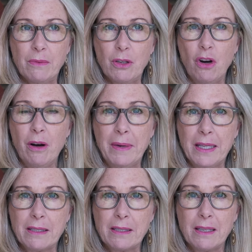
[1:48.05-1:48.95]

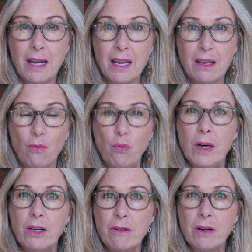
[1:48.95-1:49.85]
comments like
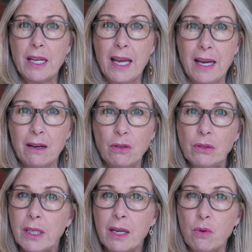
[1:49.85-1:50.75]
wondering how
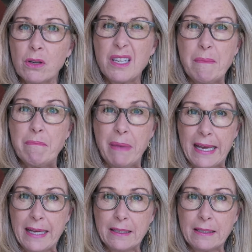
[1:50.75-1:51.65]
good I was in
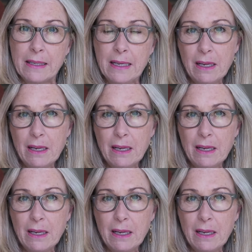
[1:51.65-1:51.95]
bed,